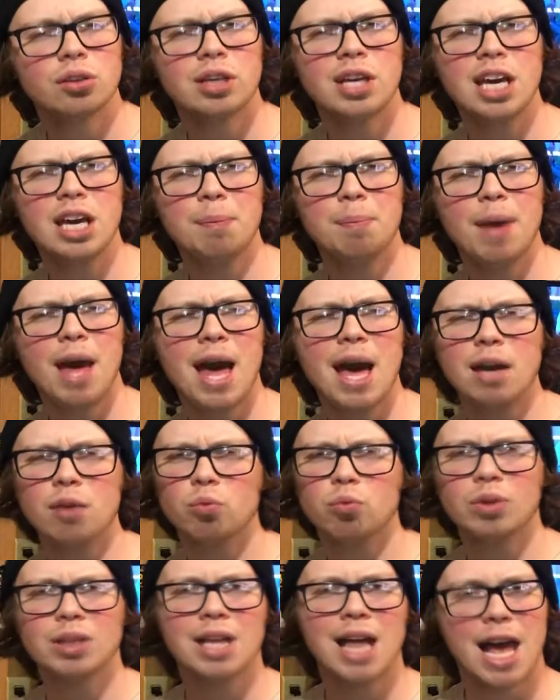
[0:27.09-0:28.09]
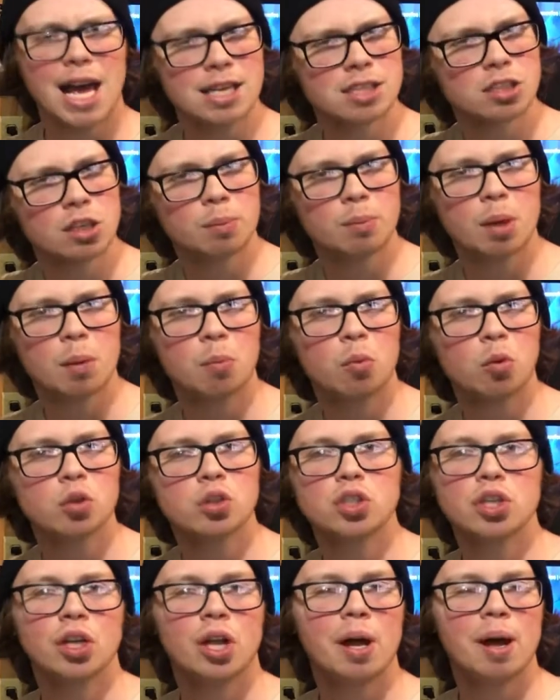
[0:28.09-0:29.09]
kick back, relax. It's gonna be a more
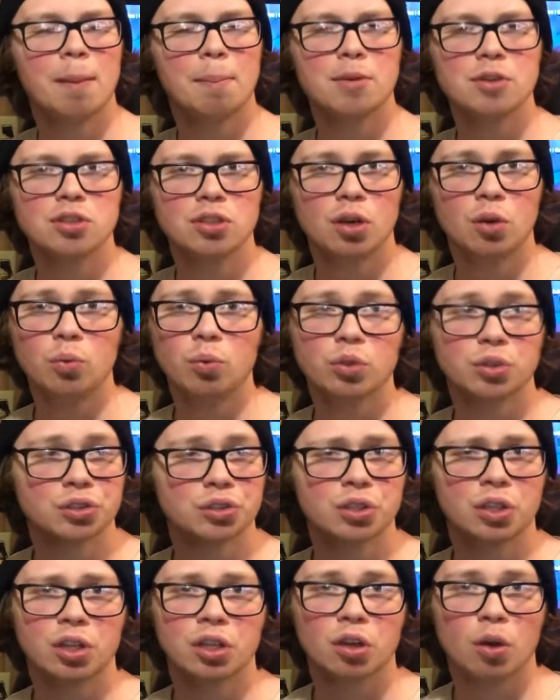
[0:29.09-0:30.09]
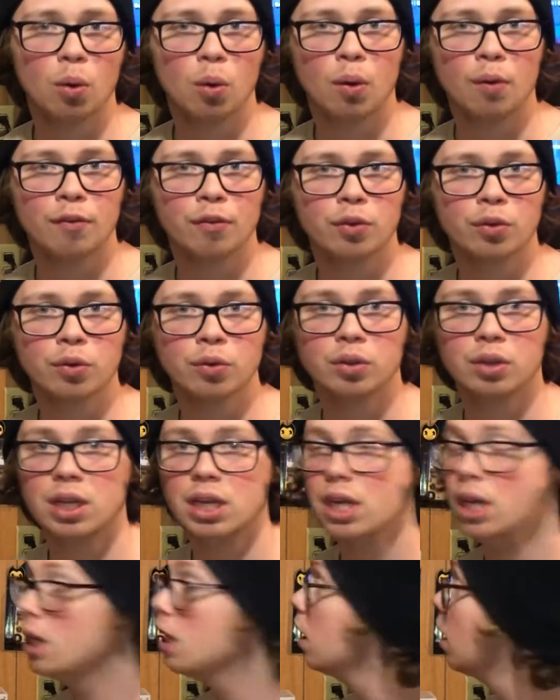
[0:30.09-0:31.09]
chill episode. We're just gonna go over
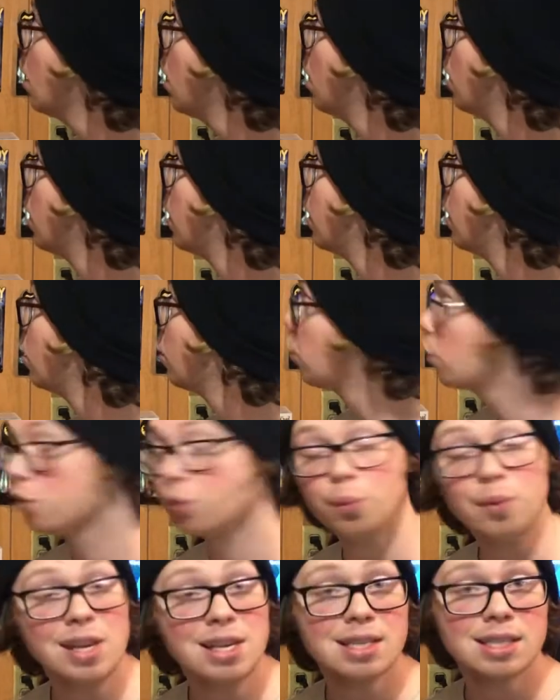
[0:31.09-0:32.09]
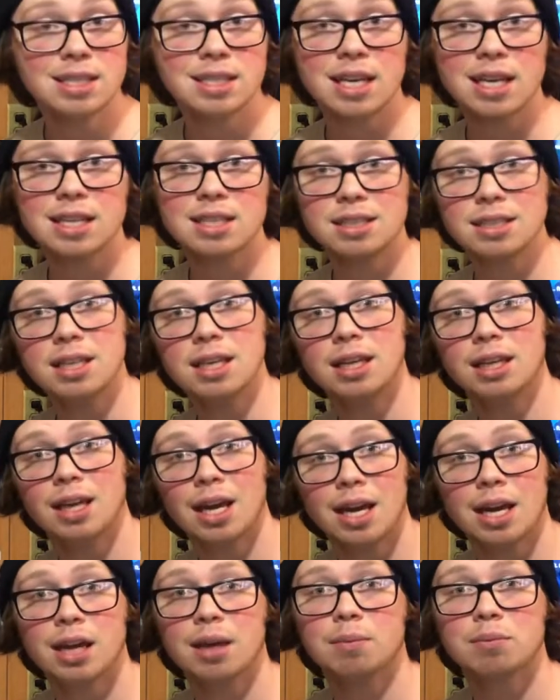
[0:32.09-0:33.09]
the 360
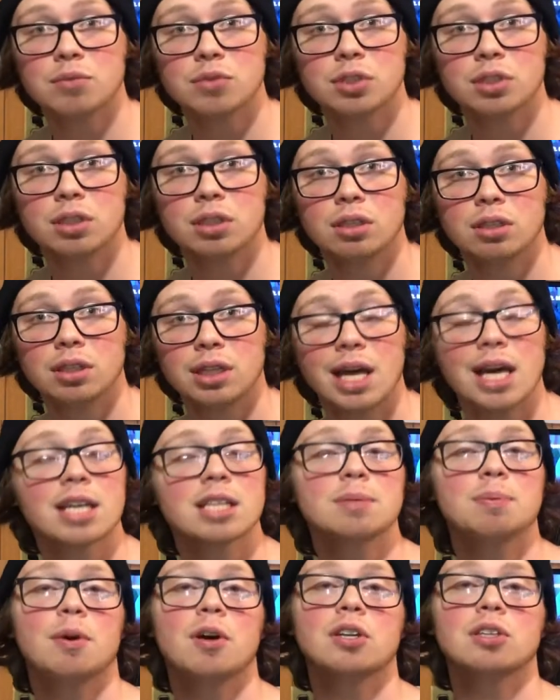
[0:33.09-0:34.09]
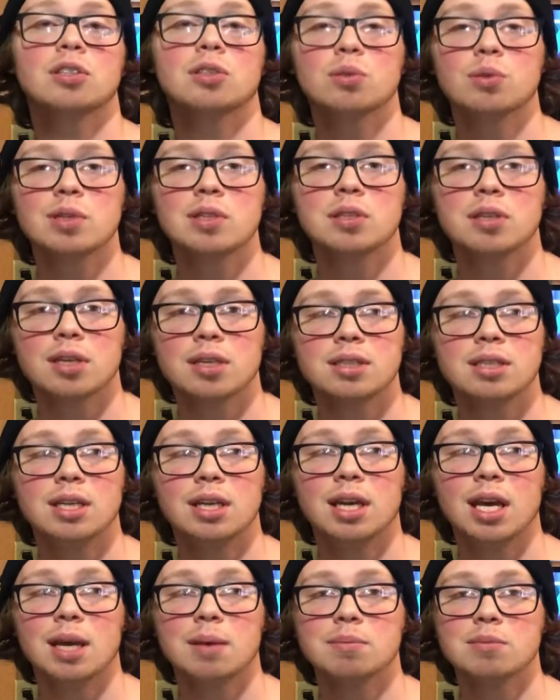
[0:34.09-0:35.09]
games, the Xbox 360
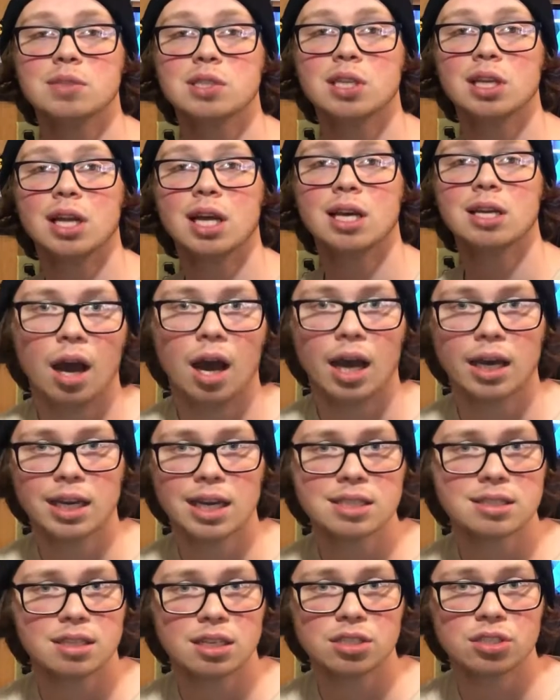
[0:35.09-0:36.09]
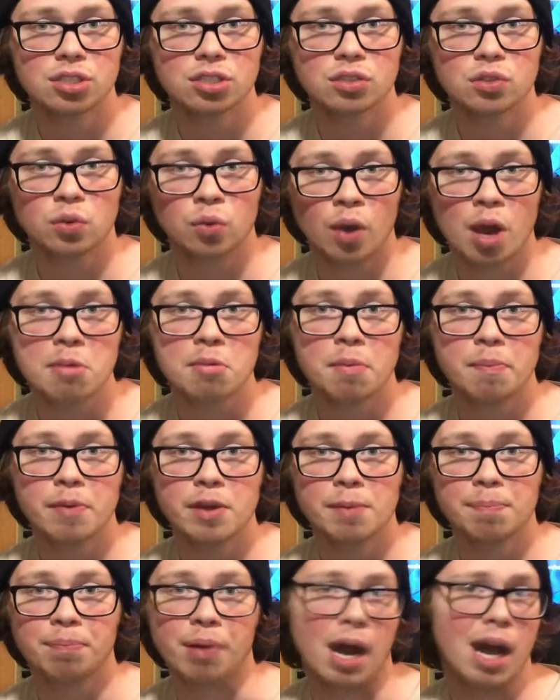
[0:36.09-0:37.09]
games today. I guess let's just grab a
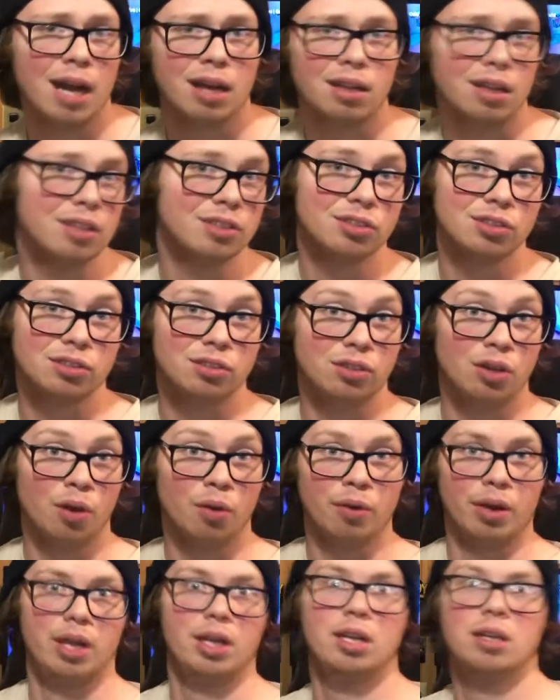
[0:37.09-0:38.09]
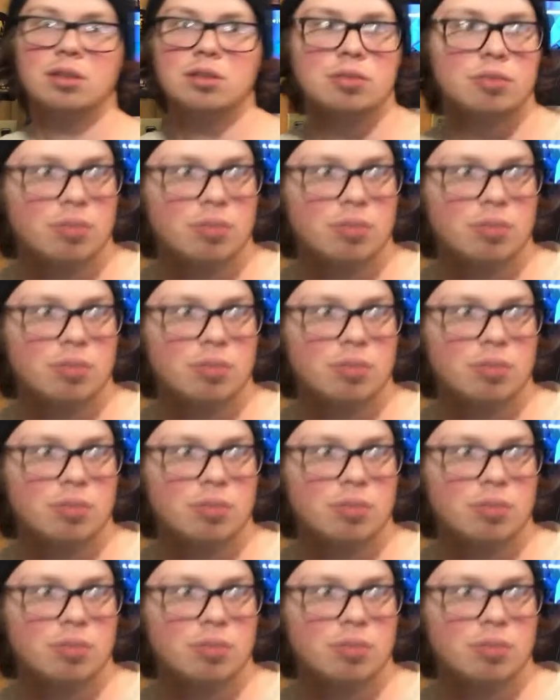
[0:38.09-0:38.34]
big pile and just go right into